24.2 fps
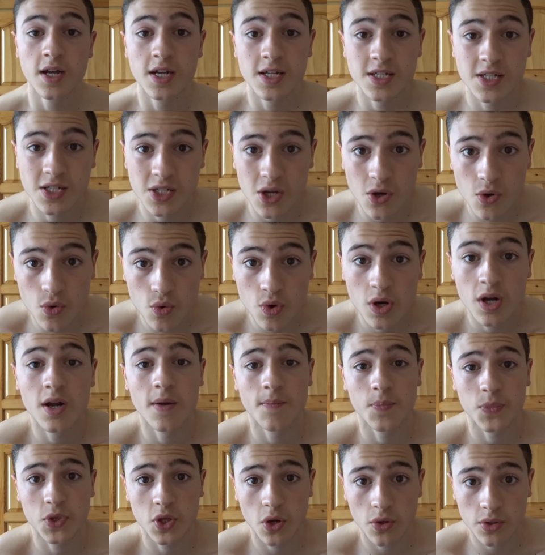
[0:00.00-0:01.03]
So
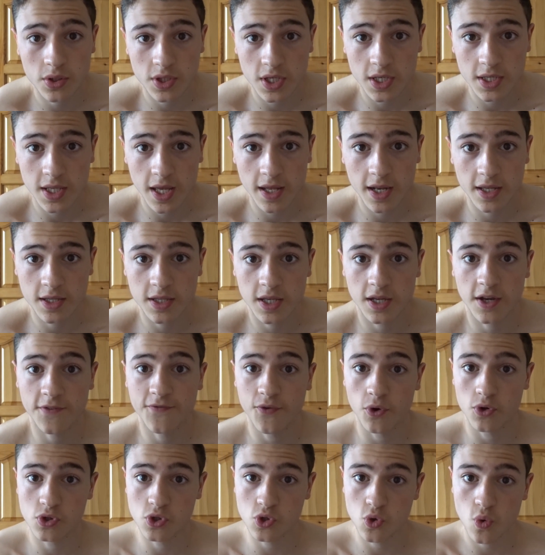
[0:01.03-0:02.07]
don't eat anything
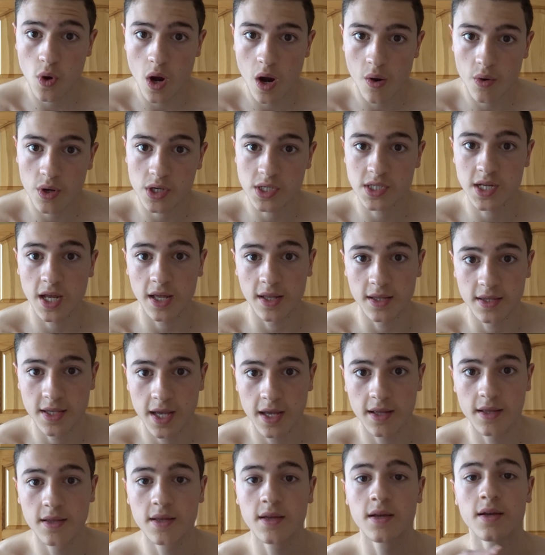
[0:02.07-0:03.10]
for 2 hours and
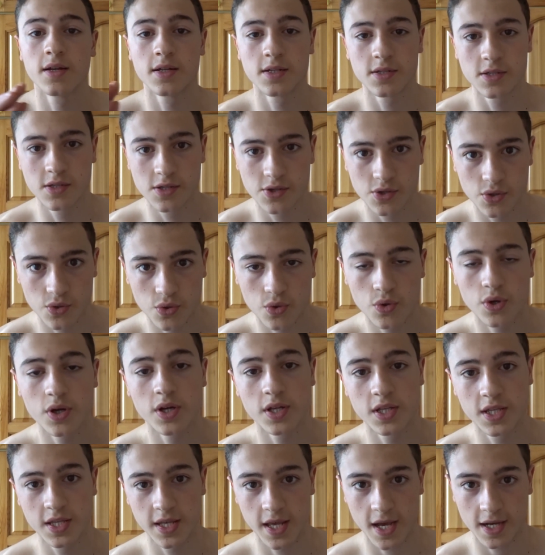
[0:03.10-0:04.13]
then do
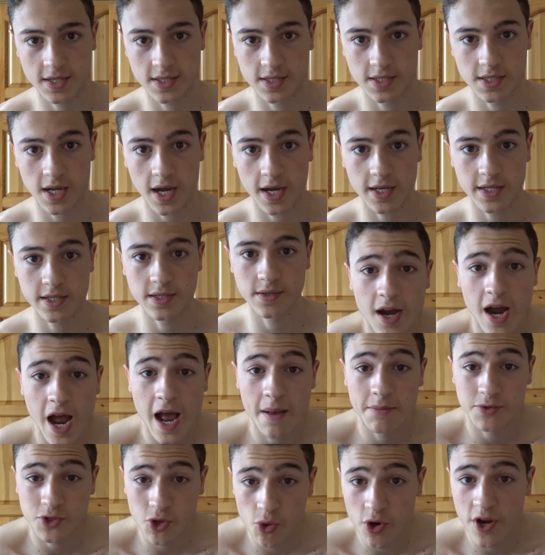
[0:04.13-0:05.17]
the exercise.
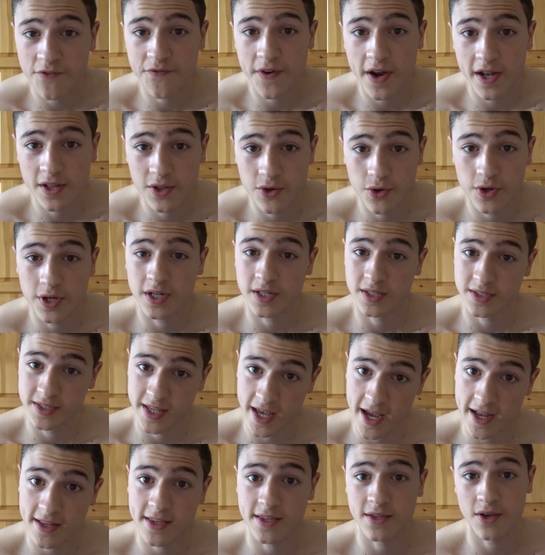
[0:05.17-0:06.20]
I'm sorry if I look
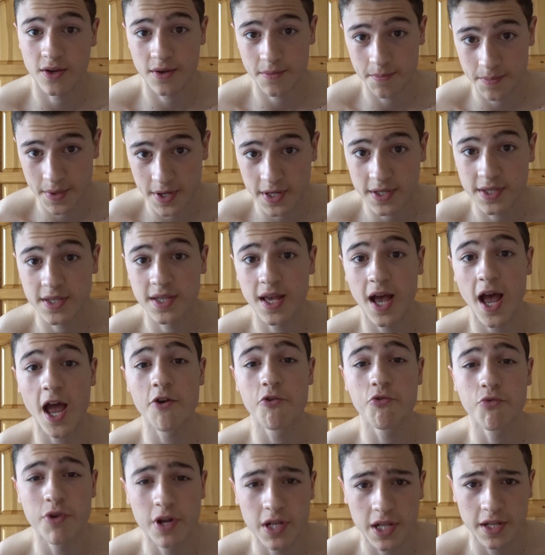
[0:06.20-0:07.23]
dead, but I
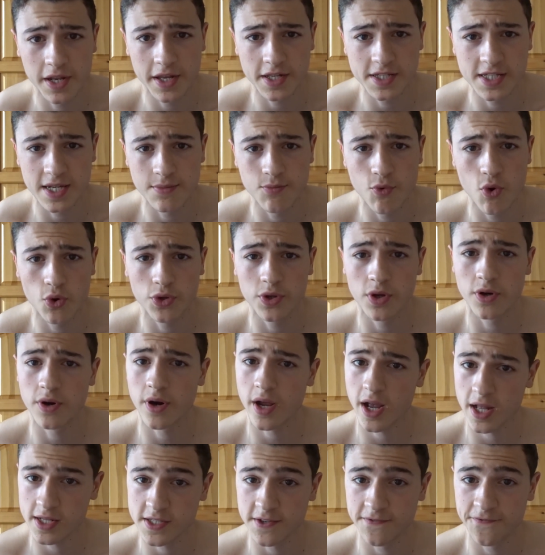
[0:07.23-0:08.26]
really need some
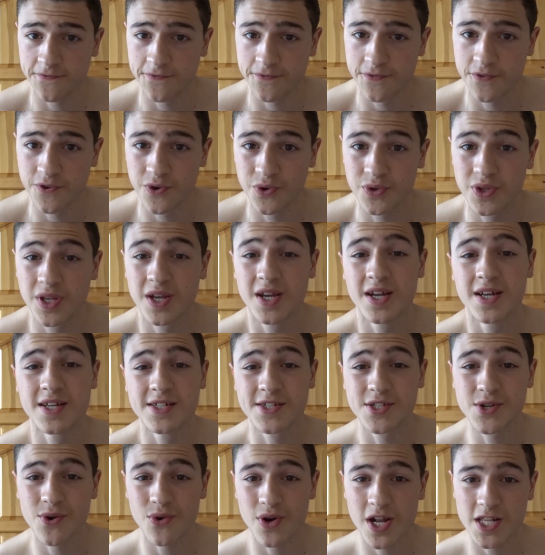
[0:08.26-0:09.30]
water and some food.
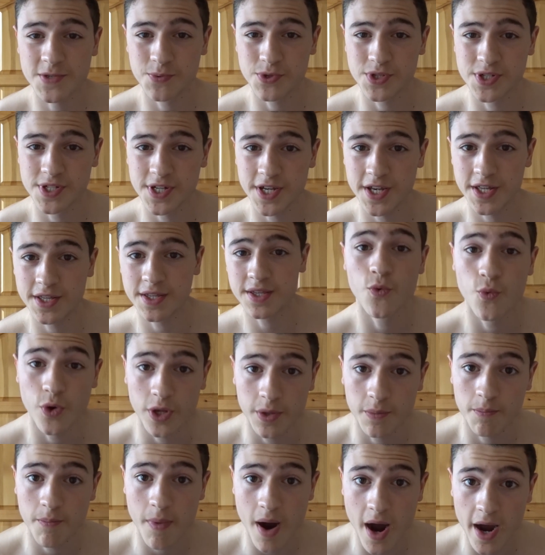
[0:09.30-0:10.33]
So let's proceed
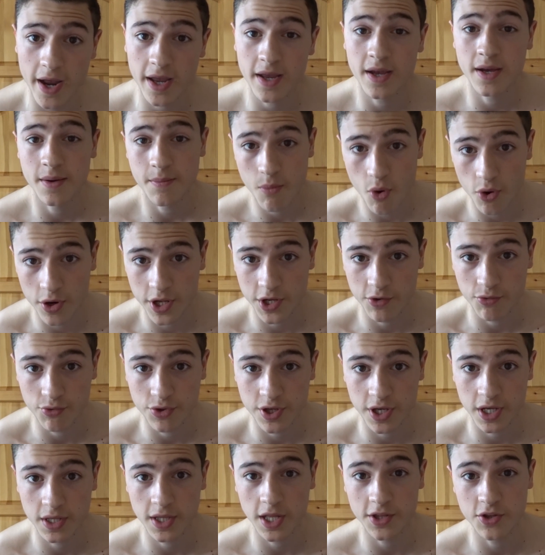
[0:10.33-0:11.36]
with my morning
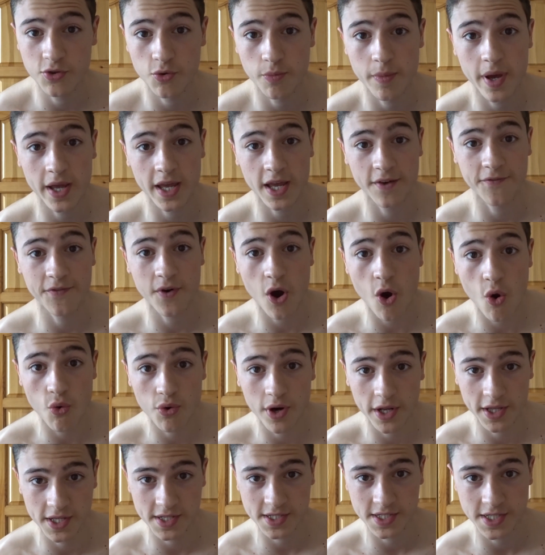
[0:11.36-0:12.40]
routine that you may have
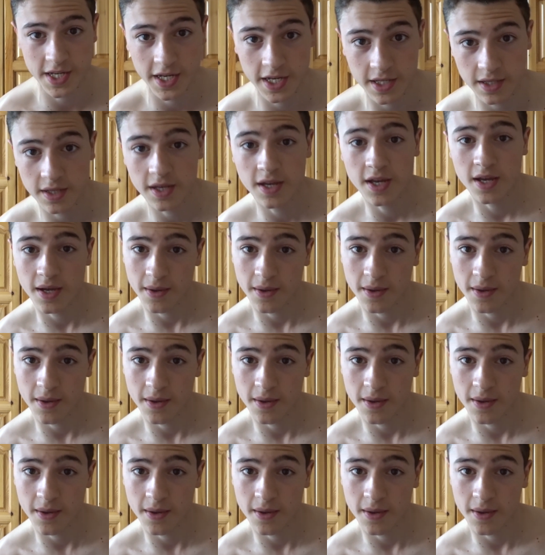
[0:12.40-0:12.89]
already seen,